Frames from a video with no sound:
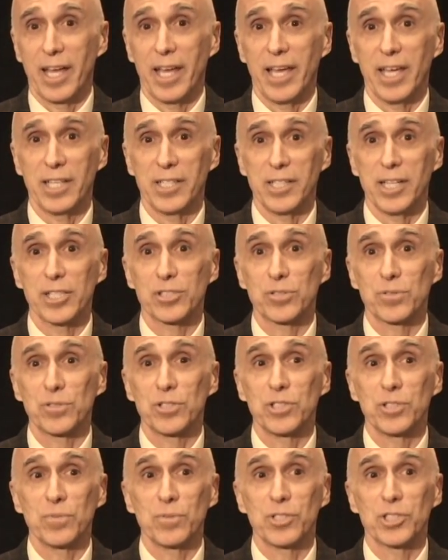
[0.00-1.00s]
and
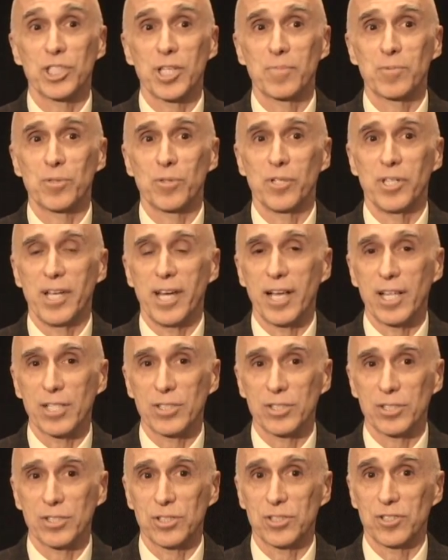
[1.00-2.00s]
estrogen receptor
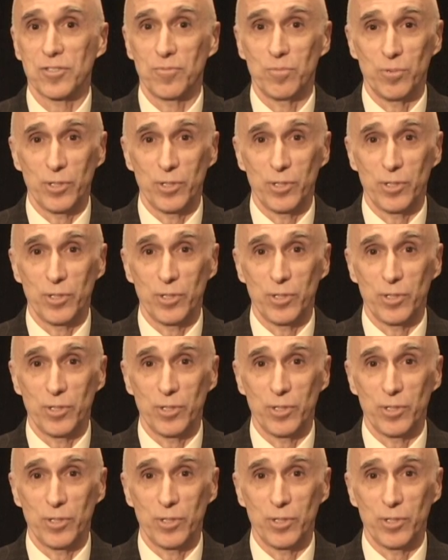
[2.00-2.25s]
analysis of